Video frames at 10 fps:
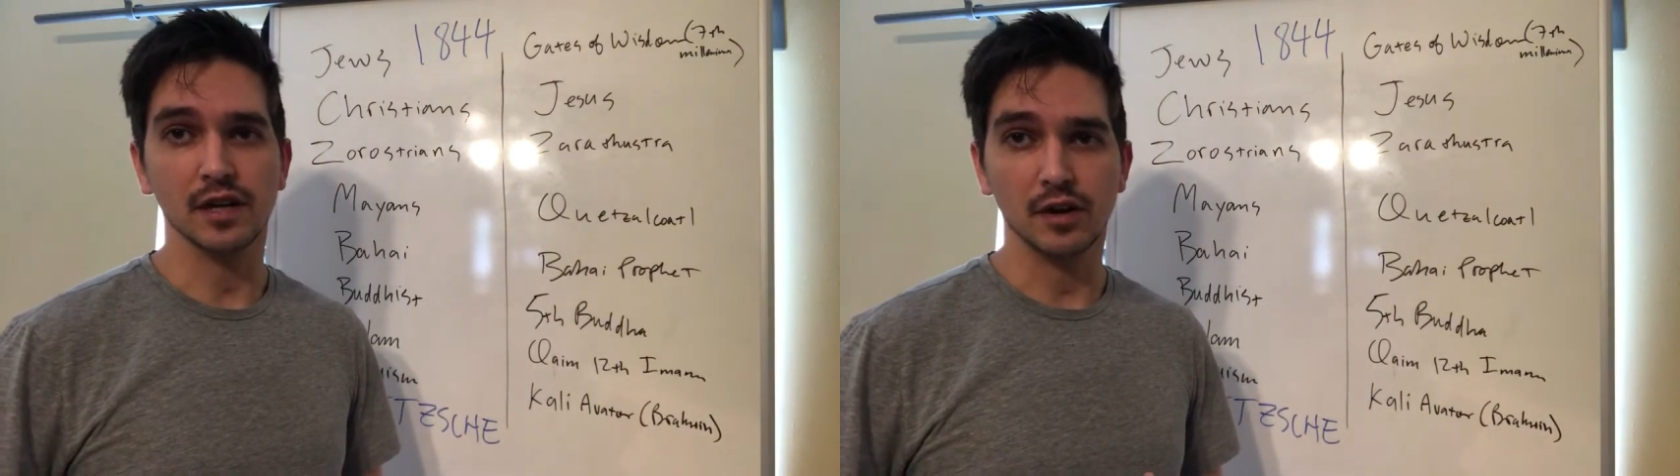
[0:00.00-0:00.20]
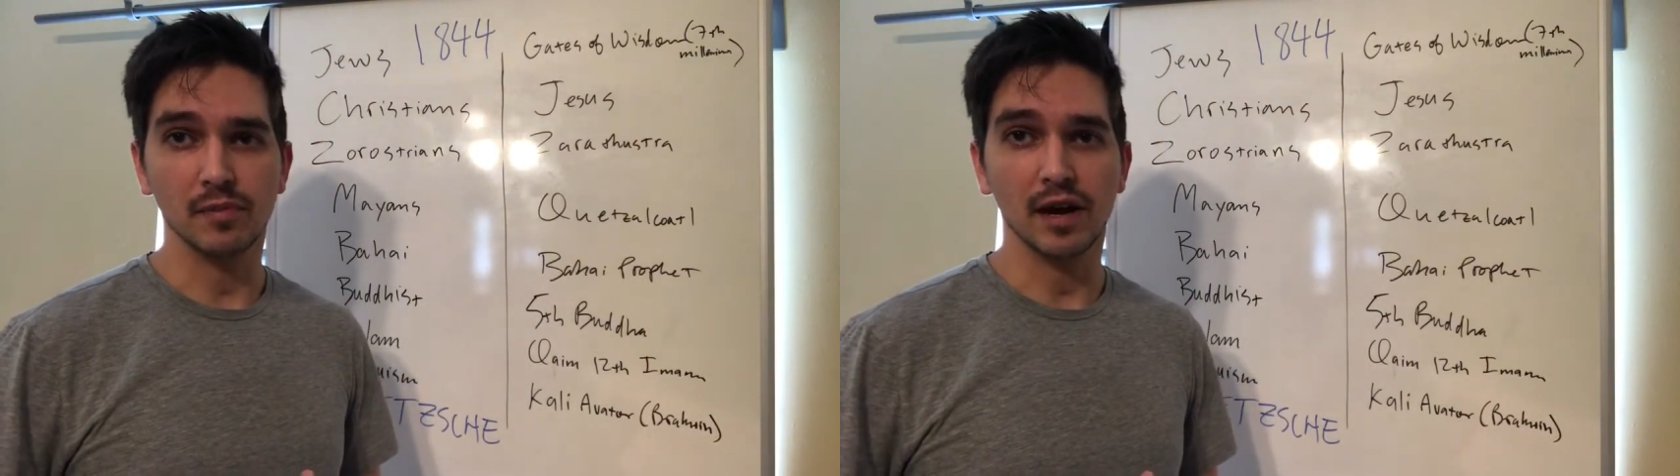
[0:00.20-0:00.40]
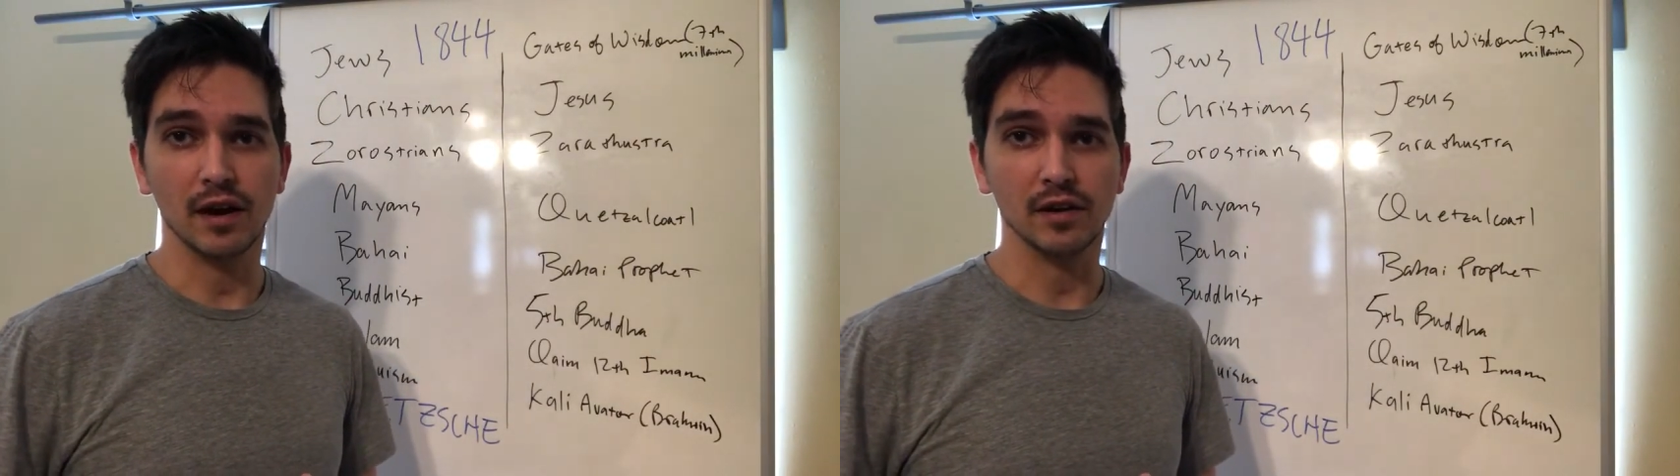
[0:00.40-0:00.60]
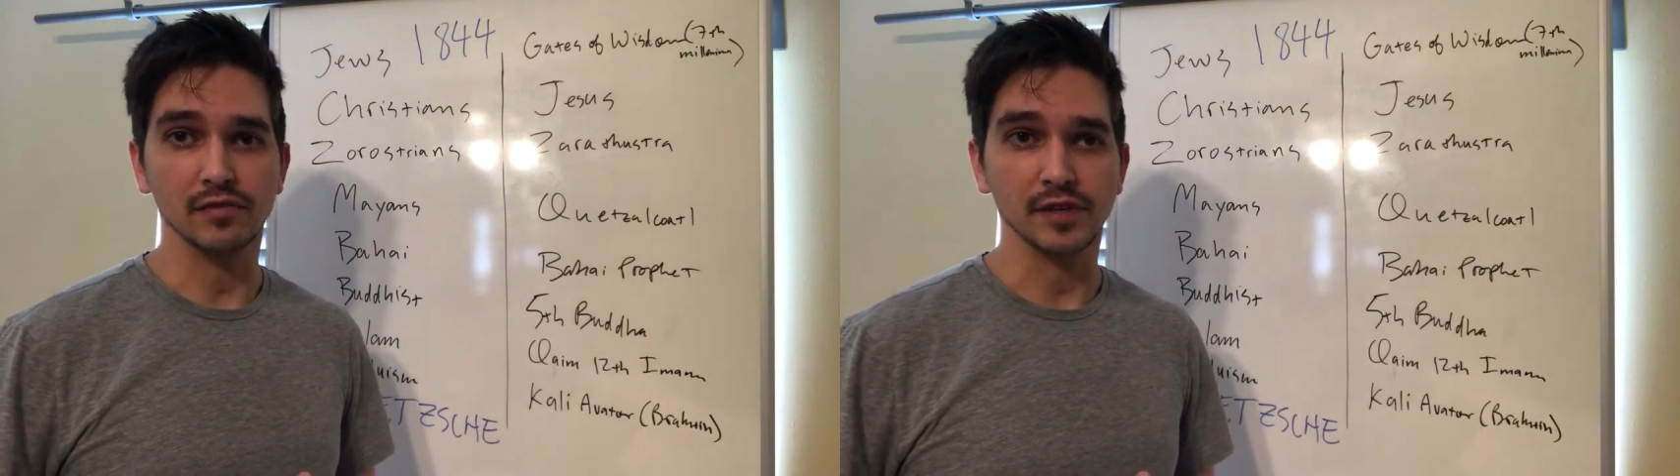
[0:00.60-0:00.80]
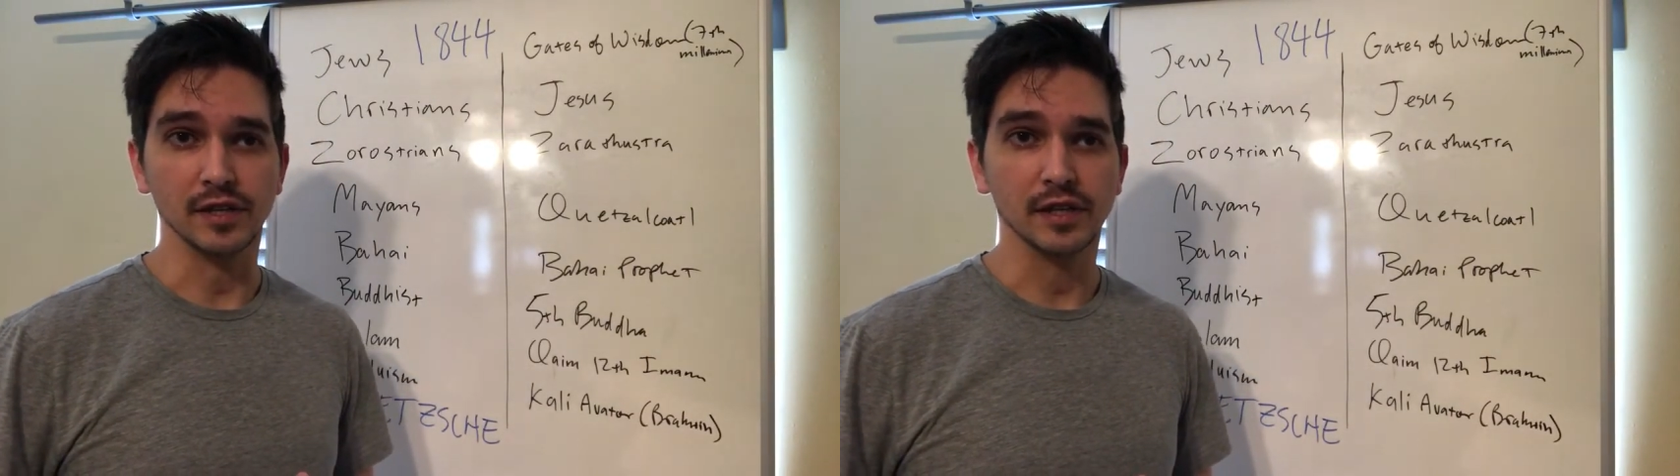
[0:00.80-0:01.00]

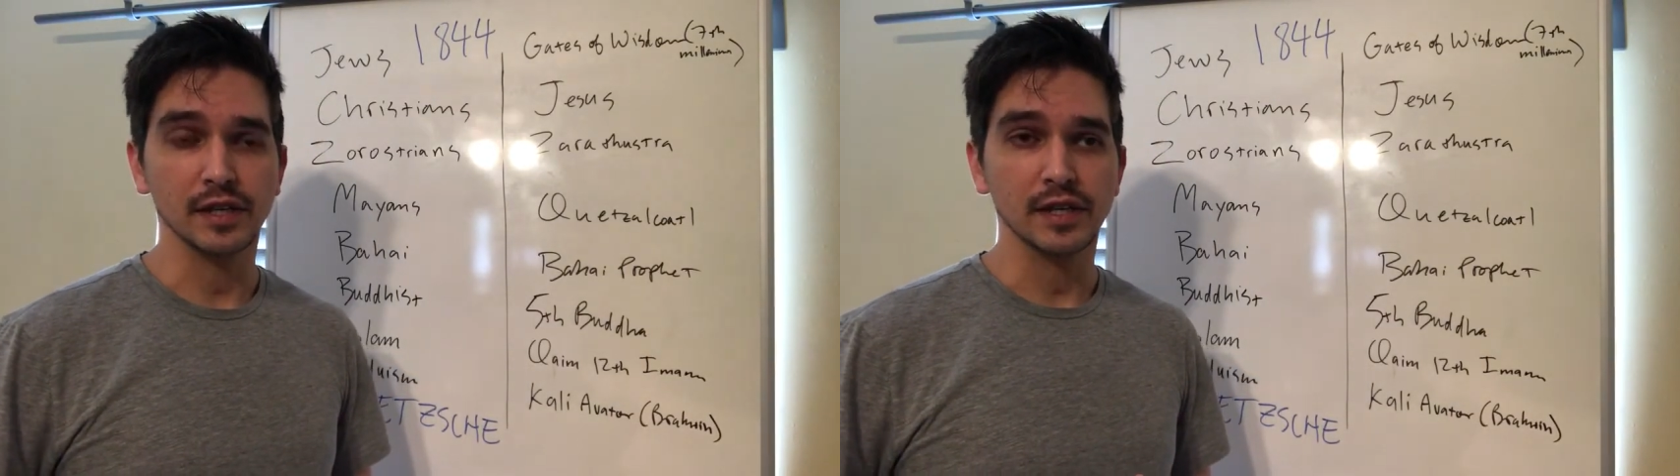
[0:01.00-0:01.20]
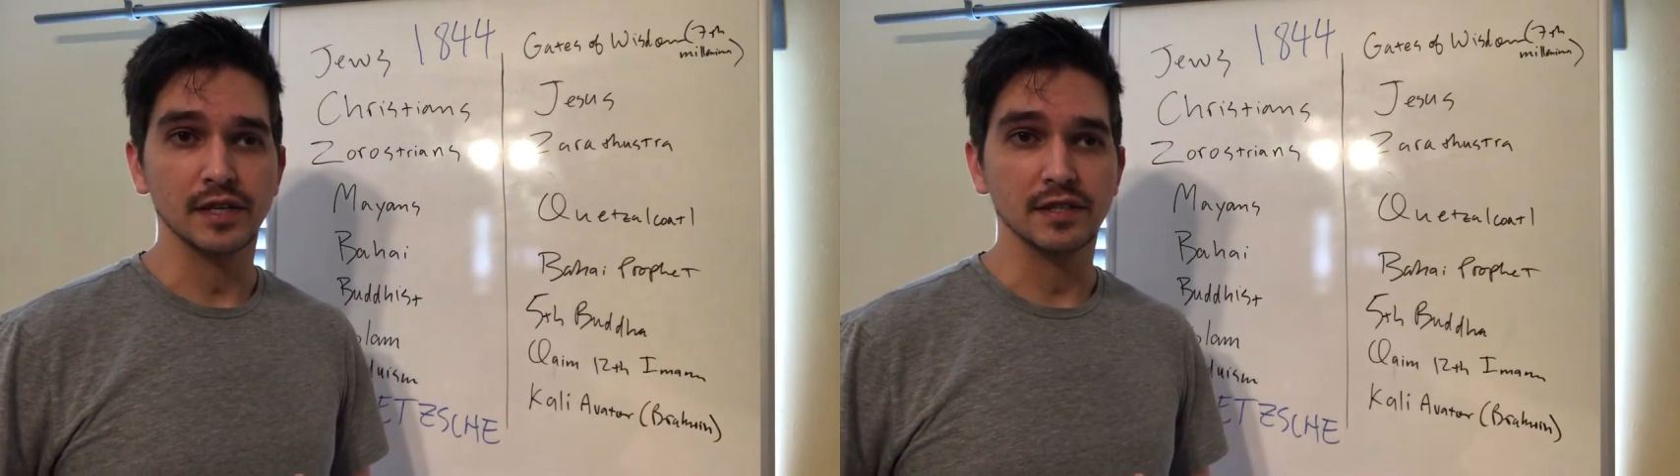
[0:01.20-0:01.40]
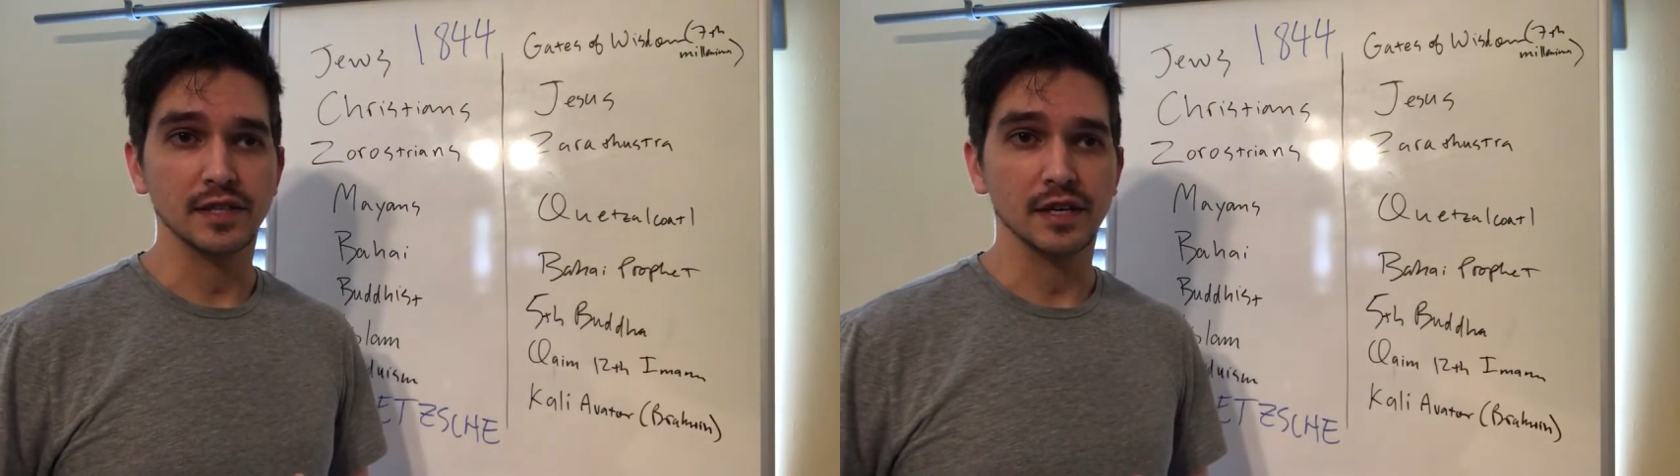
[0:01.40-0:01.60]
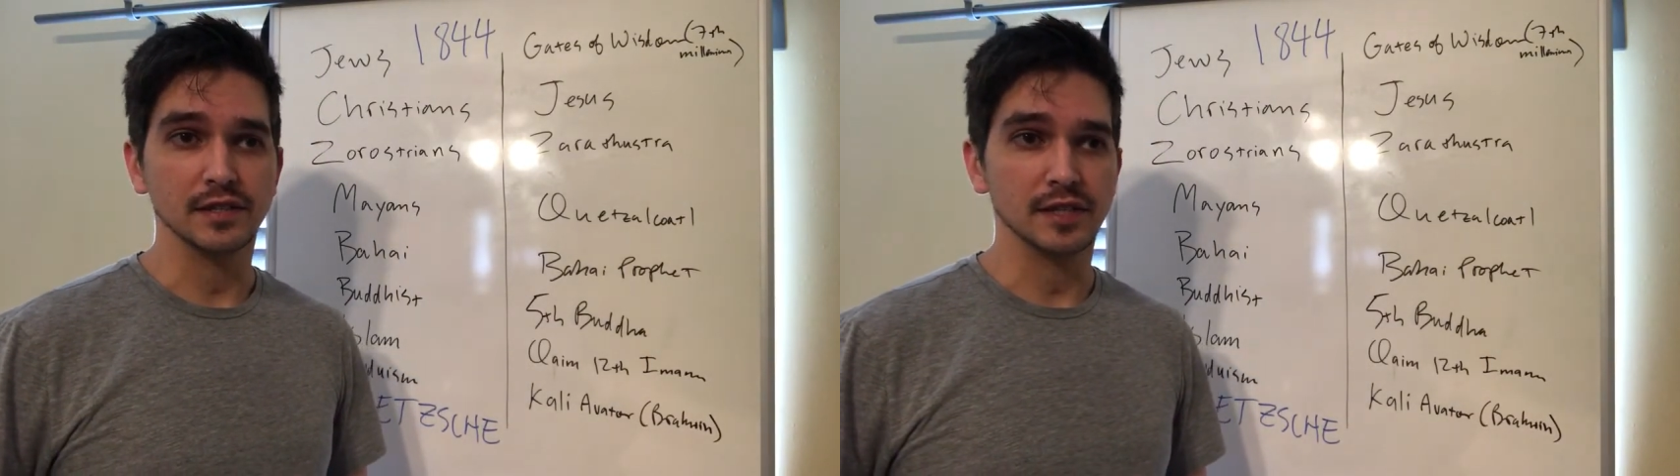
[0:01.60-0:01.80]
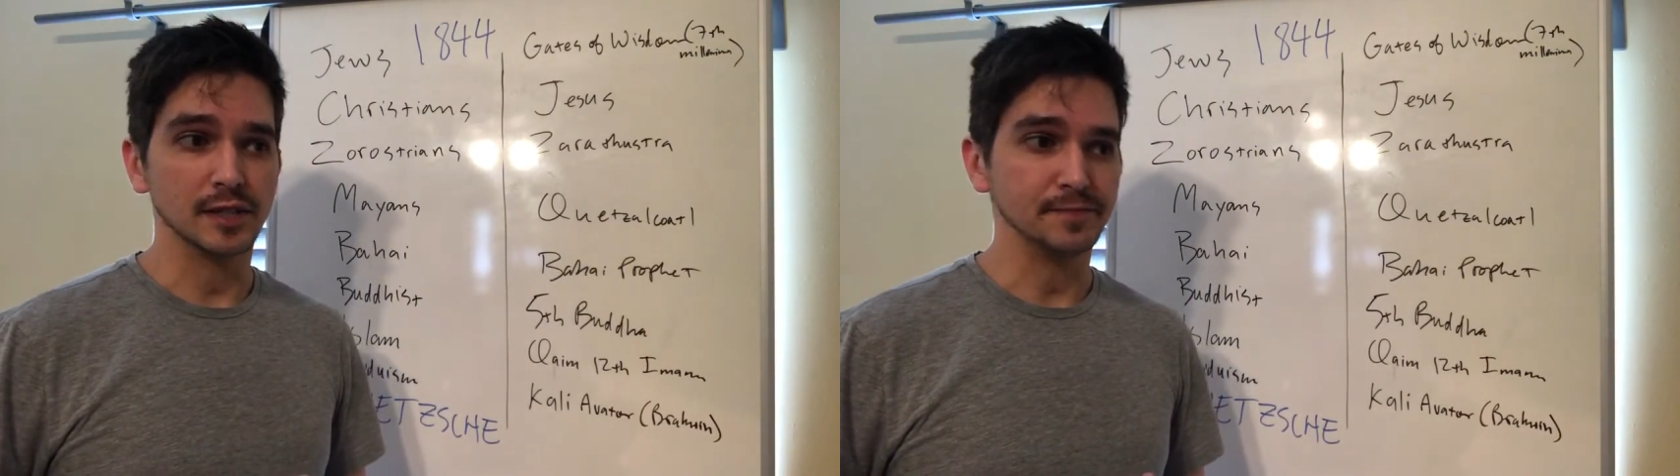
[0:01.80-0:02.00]
autobiography. He says